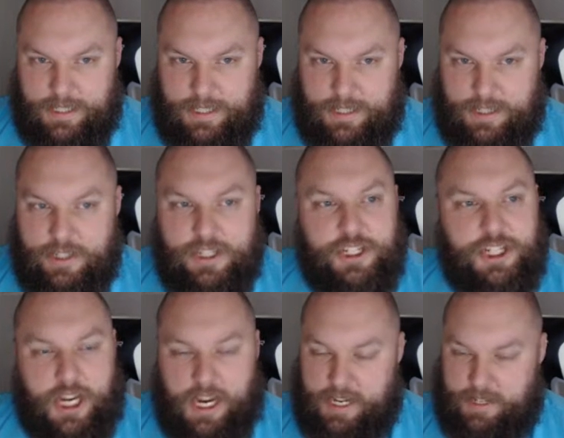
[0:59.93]
a
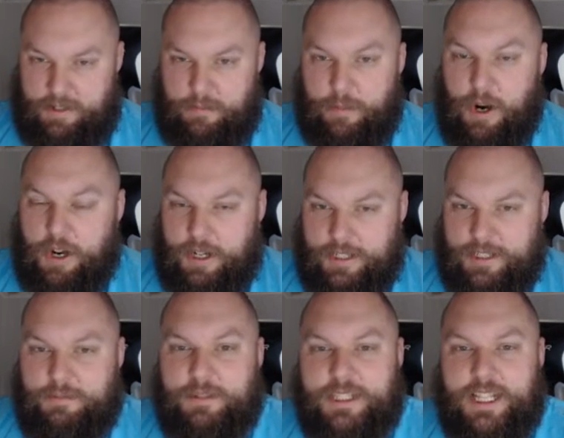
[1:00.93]
giant box. It
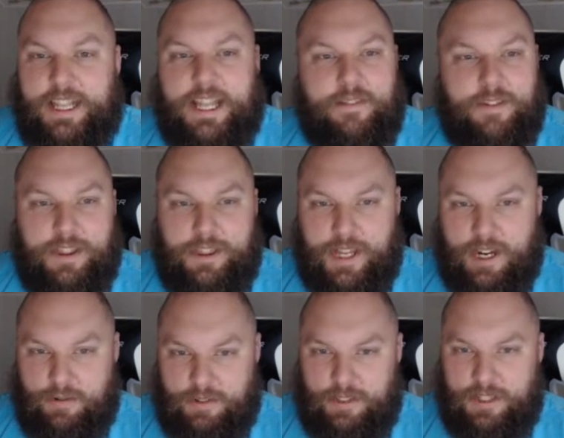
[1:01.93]
was
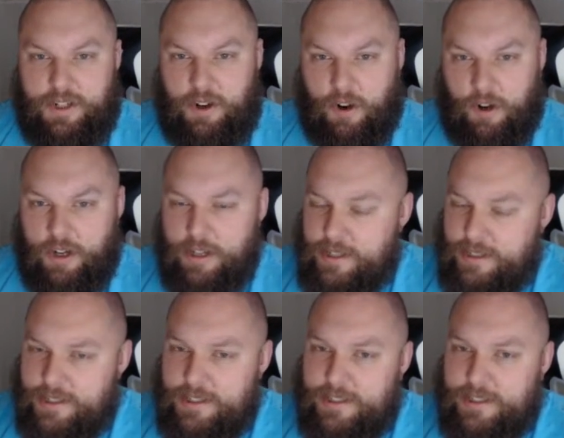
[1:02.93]
11,000 cards